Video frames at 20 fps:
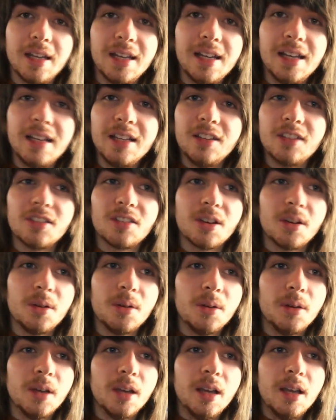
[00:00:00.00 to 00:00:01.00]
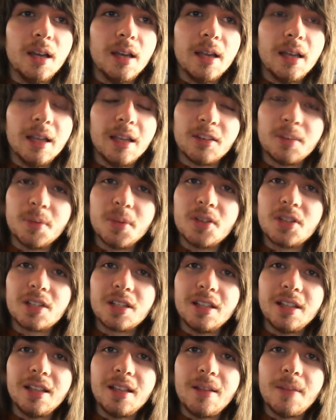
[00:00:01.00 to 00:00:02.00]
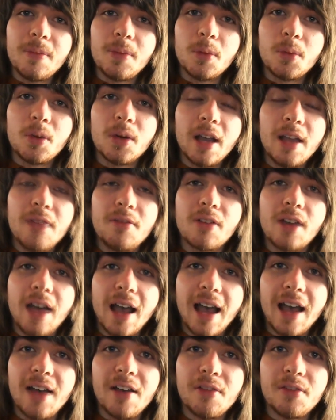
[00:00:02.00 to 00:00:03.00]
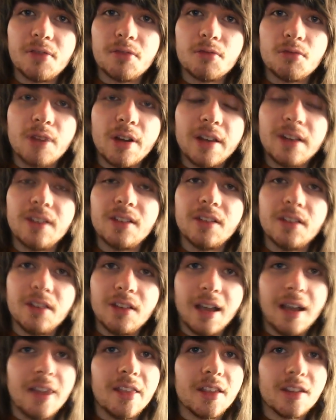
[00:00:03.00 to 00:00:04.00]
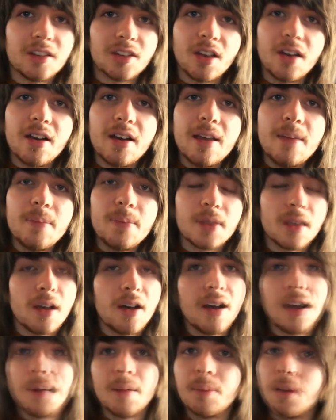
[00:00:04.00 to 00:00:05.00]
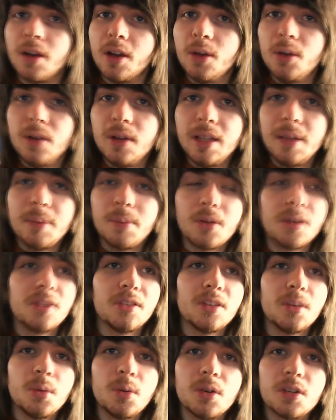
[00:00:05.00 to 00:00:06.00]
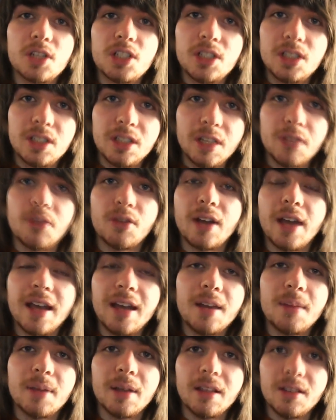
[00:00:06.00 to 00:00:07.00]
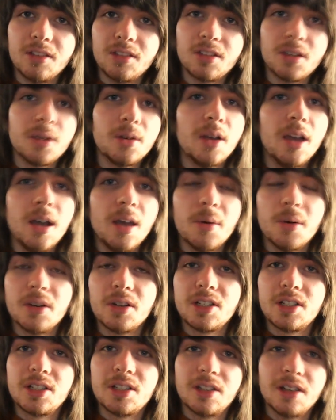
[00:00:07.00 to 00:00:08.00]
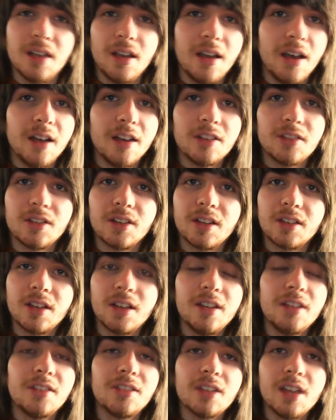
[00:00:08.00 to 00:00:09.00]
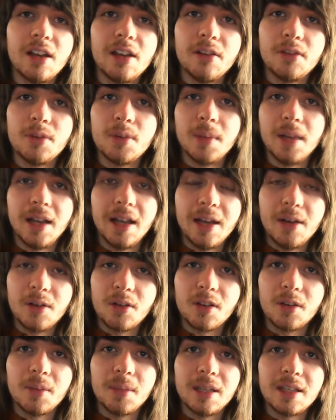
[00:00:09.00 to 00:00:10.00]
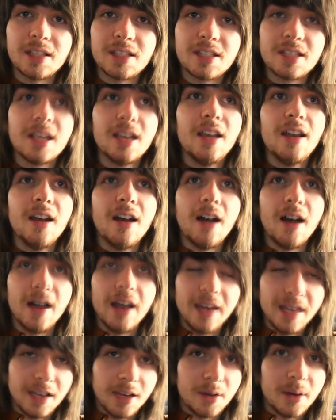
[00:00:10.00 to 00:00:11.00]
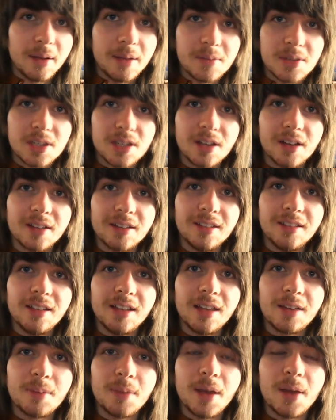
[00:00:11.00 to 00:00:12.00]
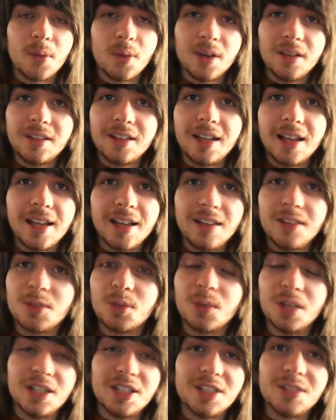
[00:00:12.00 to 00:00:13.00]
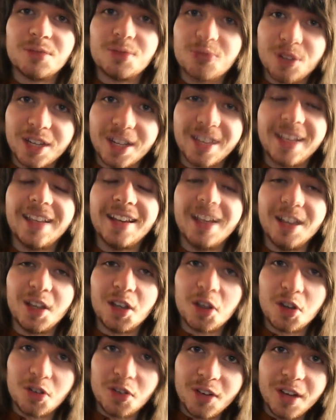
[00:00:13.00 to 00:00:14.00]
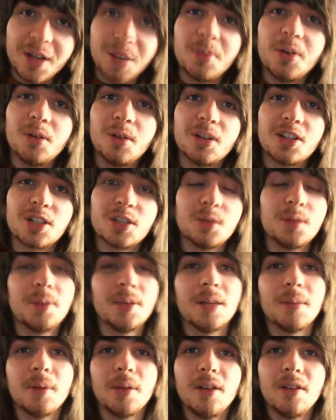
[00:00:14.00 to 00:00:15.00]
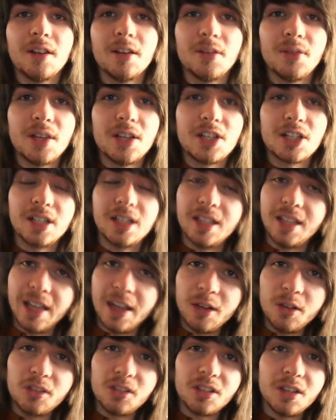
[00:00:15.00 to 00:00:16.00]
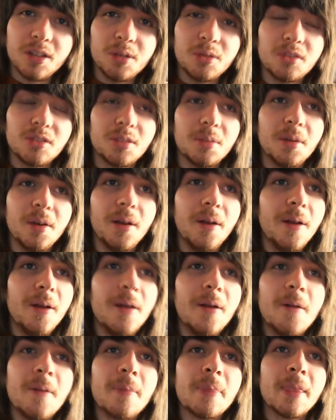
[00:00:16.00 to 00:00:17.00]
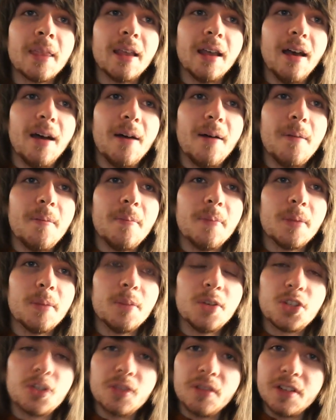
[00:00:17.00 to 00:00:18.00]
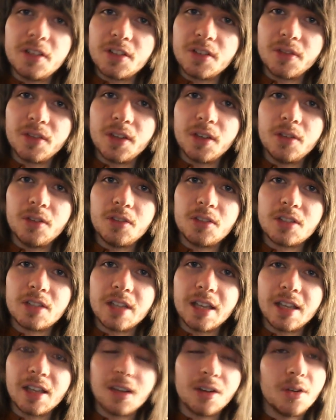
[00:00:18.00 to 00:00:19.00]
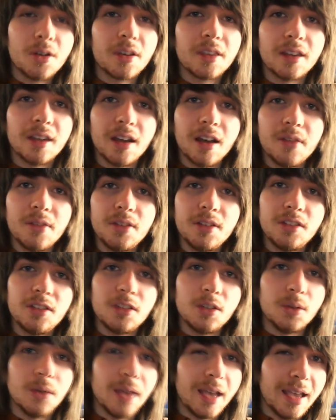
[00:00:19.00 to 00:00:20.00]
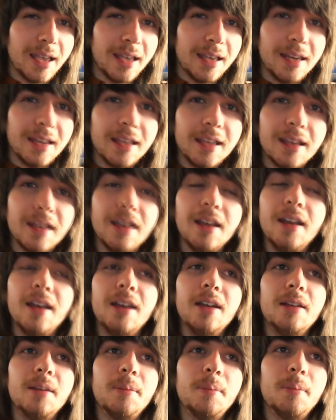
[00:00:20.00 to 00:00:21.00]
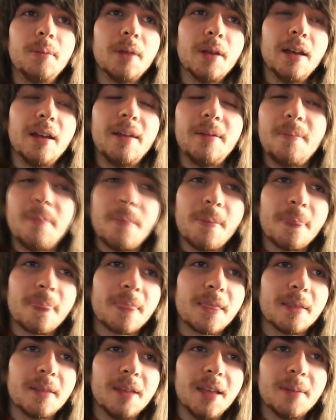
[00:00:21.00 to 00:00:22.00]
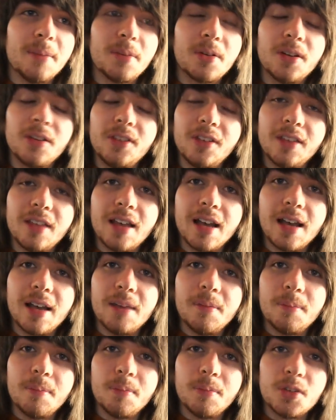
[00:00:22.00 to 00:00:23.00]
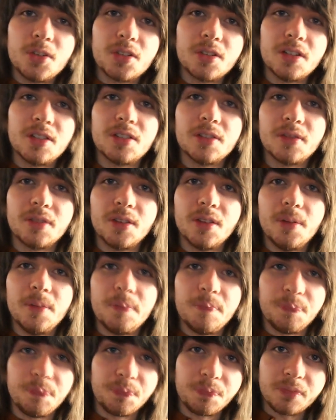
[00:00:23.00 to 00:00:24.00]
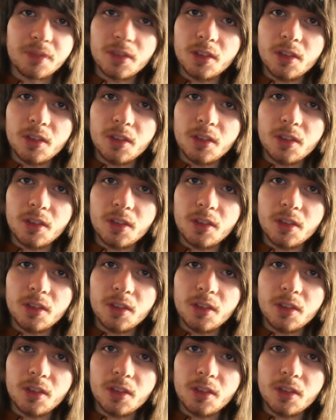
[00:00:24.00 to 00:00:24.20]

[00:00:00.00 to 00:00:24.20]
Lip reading: daily, so it's mostly whatever I have rendered at the time I upload it, because I watch different anime. So watch Hunter x Hunter, Fullmetal Alchemist, I now am starting Dead Man Wonderland, which is freaking incredible, which will be uploading eventually, Hellsing Ultimate. Majority of those take longer than others to edit, yeah, because of that, majority of them